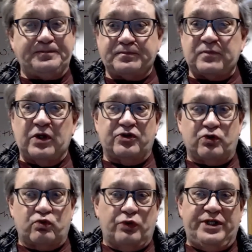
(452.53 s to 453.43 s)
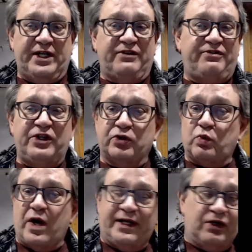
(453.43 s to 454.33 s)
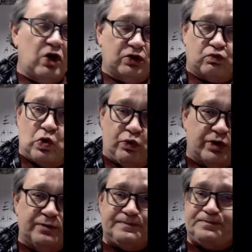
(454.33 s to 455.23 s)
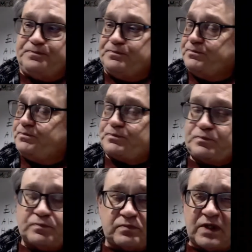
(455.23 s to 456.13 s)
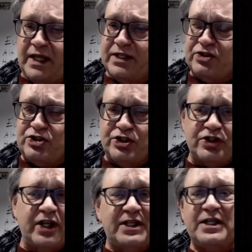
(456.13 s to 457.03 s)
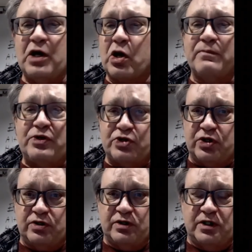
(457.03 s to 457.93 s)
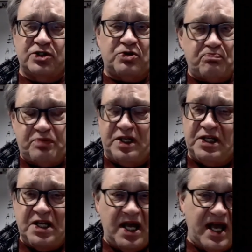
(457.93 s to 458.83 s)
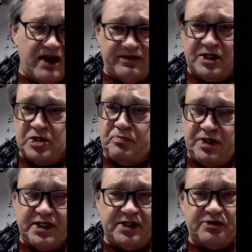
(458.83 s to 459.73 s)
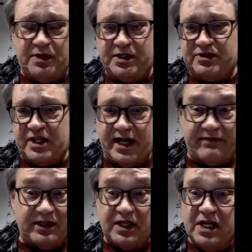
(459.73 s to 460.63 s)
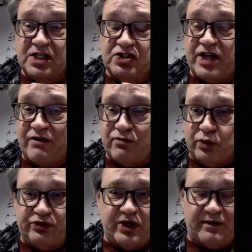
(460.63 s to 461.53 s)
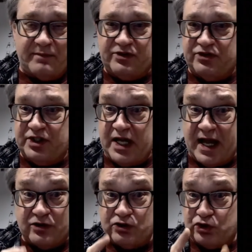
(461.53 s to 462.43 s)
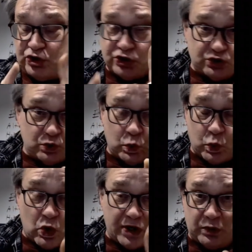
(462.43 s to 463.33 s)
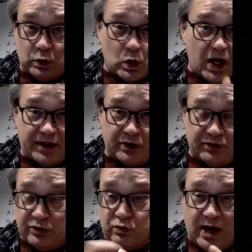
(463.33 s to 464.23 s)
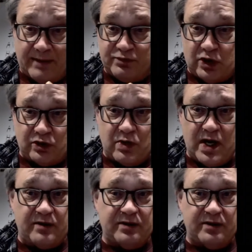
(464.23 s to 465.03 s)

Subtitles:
there's a rotating field winding called a rotor. It's just like the armature. It's a big, heavy piece, but instead of having several segments, it has just one wire that wraps all around.